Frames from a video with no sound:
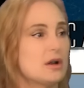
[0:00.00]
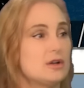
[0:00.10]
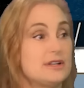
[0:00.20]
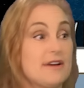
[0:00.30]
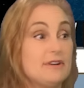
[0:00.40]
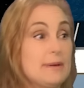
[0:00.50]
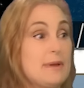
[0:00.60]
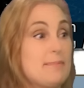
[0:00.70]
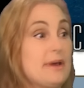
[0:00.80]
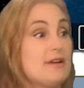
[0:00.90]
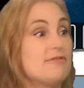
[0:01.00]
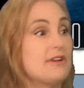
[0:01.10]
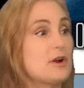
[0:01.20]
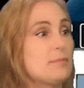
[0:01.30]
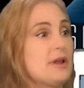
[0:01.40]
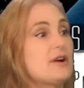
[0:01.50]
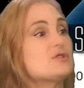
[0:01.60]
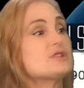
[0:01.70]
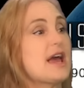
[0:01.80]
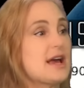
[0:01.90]
could definitely be big flare
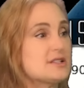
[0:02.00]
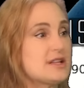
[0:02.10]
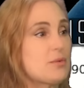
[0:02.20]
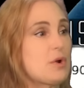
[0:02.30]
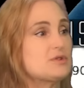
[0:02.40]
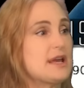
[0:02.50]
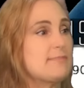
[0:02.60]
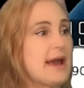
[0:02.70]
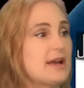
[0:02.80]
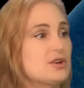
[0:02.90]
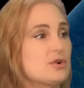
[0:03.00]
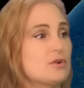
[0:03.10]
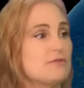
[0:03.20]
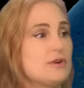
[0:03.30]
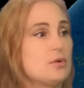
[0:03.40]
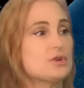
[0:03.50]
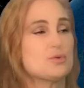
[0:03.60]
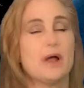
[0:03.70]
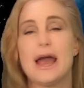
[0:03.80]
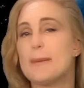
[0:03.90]
players as they rotate back into Earth view, which
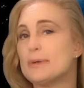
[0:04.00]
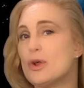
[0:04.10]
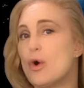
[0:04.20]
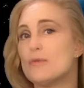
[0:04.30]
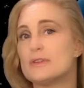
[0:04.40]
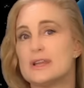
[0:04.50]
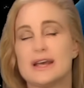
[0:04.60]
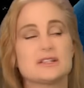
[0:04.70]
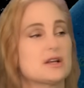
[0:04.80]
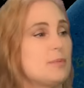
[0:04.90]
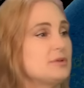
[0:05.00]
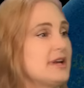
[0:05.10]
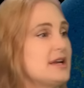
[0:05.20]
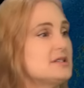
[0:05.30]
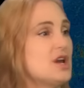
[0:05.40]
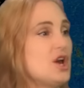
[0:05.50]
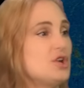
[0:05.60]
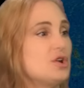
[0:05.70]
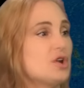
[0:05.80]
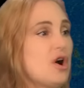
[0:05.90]
will happen over the next couple days.
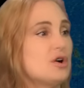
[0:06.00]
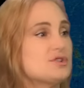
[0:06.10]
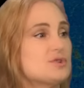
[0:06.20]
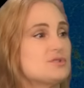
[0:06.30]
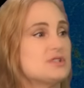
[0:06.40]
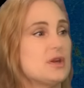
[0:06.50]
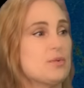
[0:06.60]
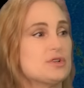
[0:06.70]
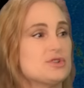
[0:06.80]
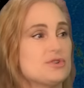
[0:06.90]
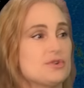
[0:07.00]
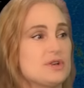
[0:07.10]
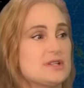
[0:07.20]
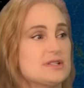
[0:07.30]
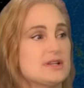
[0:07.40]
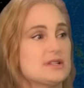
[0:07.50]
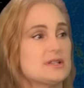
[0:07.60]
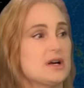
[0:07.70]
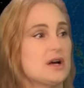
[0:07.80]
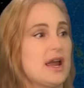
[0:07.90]
You can also see region
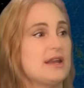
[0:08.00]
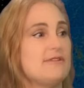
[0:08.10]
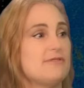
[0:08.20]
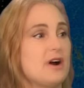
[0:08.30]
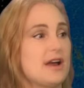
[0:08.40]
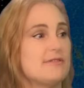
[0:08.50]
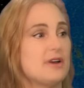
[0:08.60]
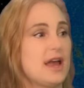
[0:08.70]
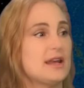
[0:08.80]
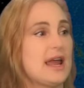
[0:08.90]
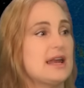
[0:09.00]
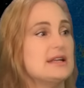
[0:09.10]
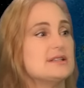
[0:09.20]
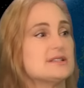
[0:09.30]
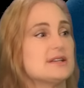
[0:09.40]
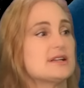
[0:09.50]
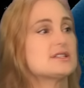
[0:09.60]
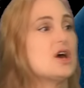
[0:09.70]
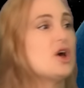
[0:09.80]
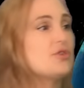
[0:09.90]
3685 and
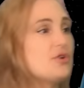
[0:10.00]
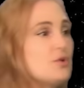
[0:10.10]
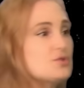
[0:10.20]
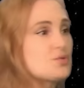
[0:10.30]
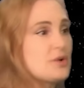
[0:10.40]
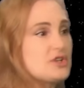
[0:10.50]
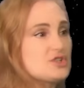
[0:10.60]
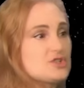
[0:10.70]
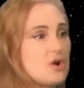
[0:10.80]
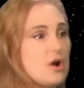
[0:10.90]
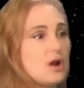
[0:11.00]
86. Those regions